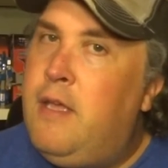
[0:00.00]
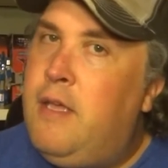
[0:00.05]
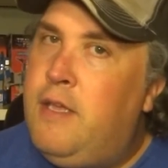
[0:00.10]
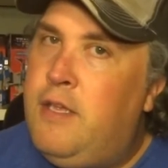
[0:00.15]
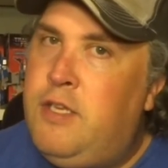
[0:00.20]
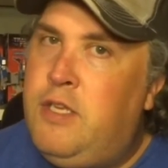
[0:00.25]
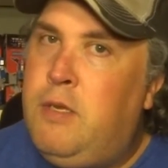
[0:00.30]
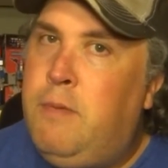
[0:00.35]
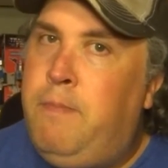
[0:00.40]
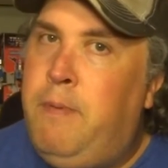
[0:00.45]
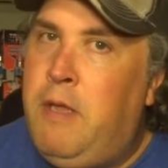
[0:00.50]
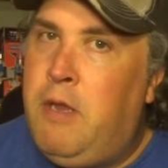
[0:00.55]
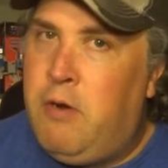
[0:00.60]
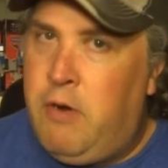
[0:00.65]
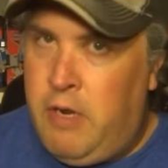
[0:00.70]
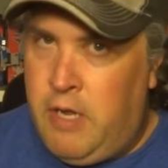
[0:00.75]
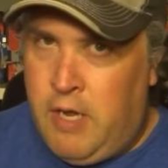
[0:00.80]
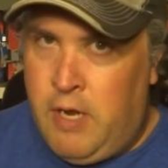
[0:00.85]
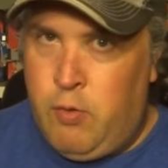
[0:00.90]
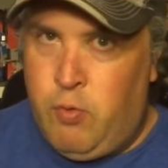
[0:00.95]

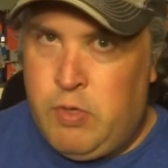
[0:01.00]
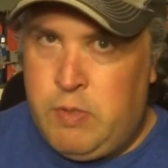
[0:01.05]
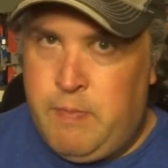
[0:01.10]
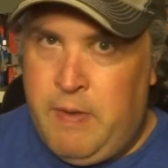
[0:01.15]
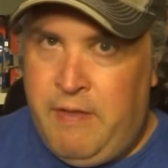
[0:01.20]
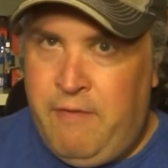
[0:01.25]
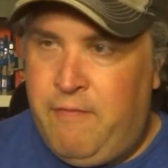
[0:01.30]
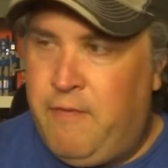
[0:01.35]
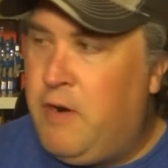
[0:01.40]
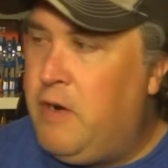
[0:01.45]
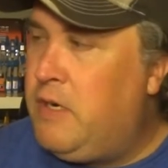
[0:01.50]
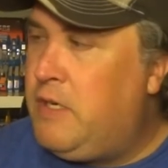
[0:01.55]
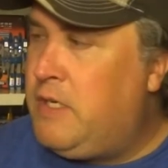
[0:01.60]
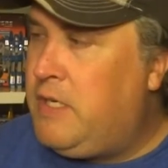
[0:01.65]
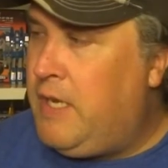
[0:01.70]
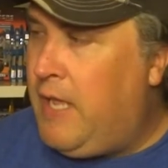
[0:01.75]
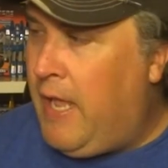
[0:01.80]
Superion was my first.